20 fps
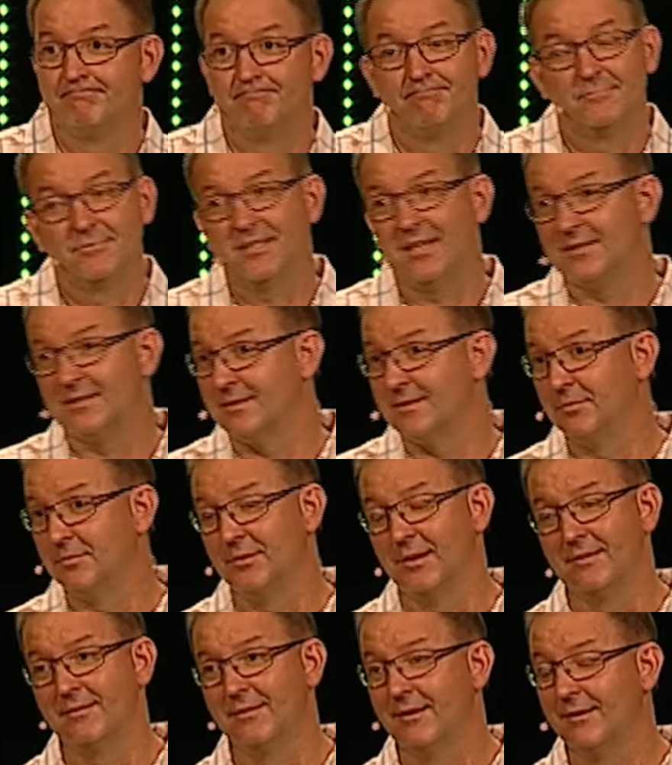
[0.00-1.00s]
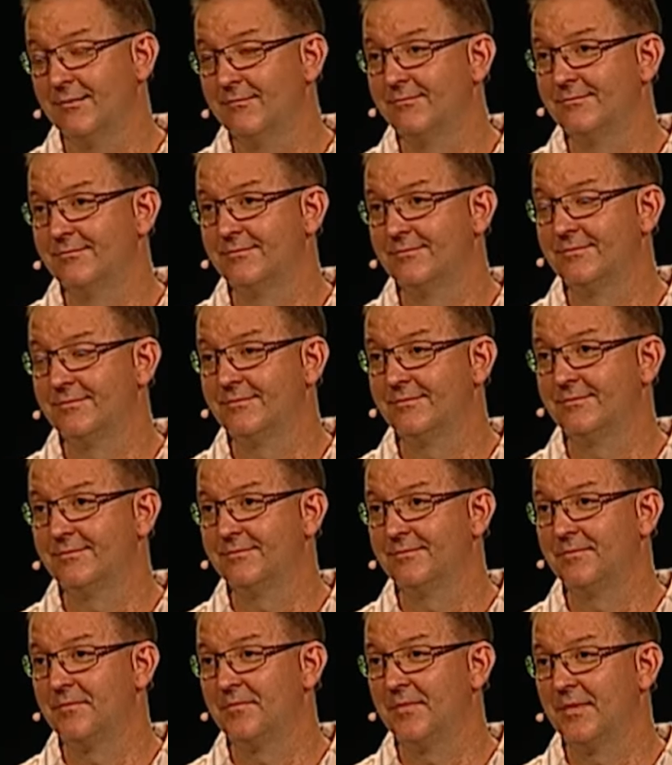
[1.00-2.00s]
It's that simple, I think.
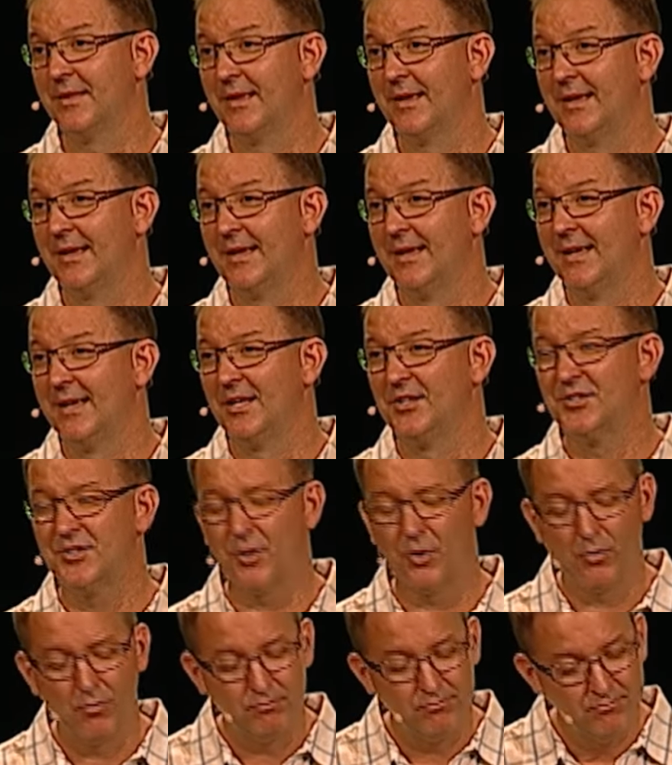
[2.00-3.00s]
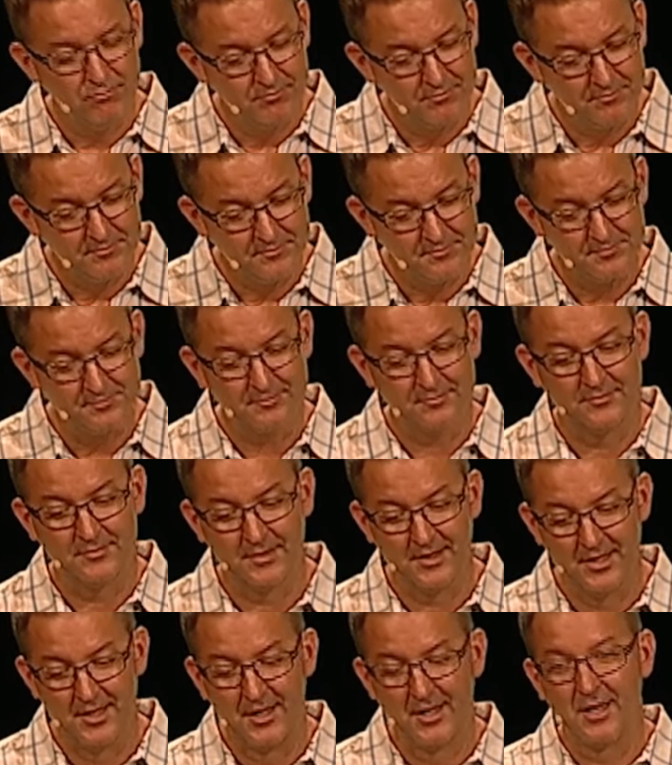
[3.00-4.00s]
And so,
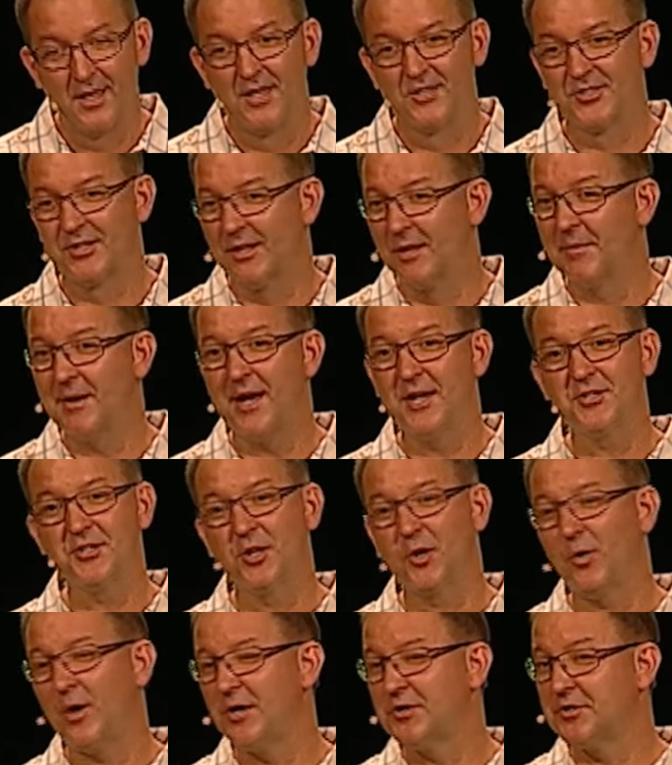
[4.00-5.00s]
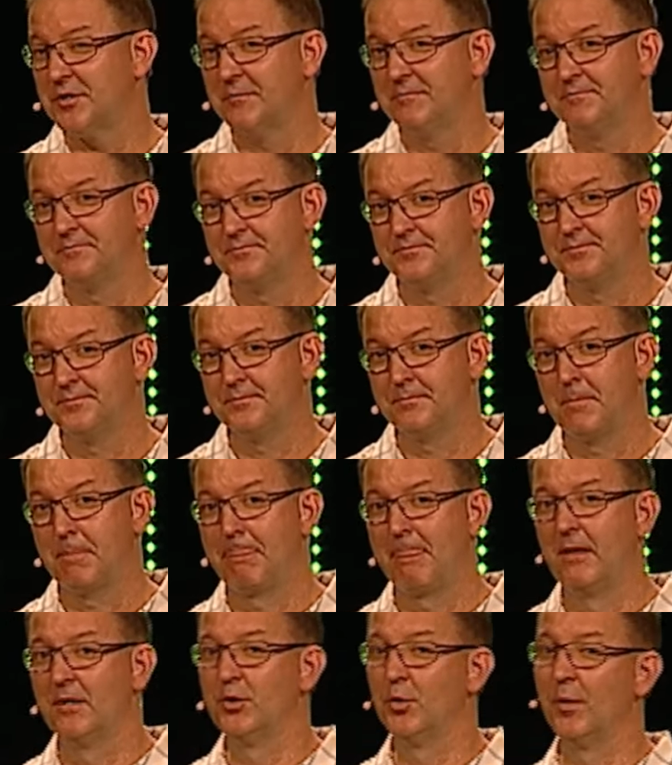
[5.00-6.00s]
and so let me ask you a question.
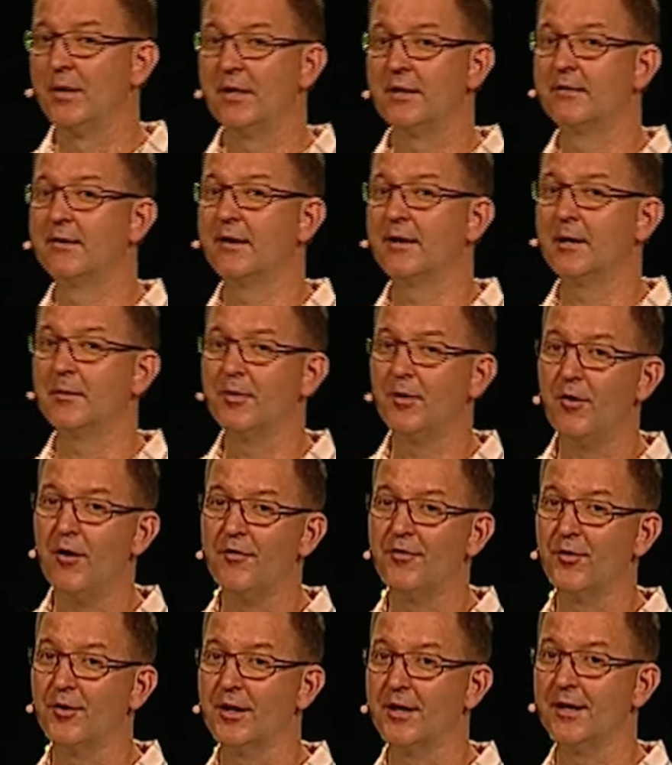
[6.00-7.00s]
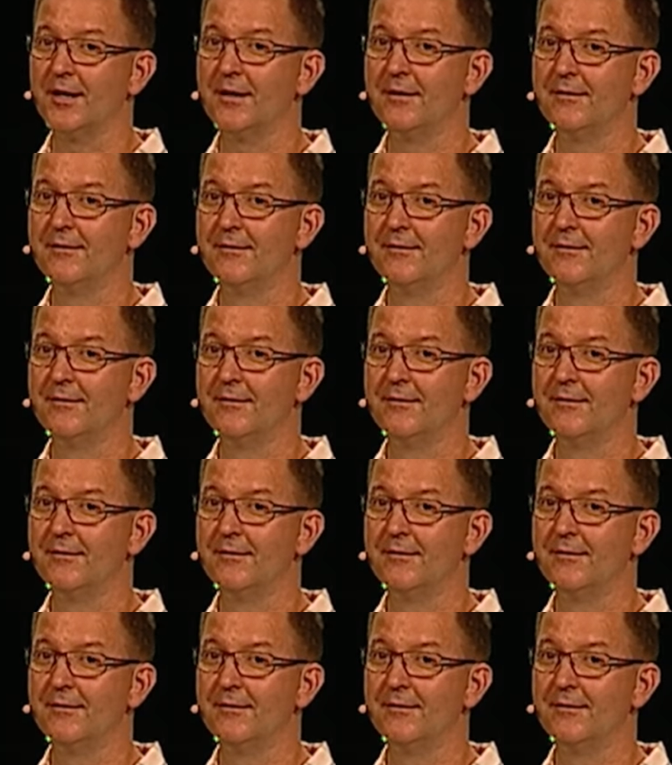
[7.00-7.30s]
Do we need to take up the offering again?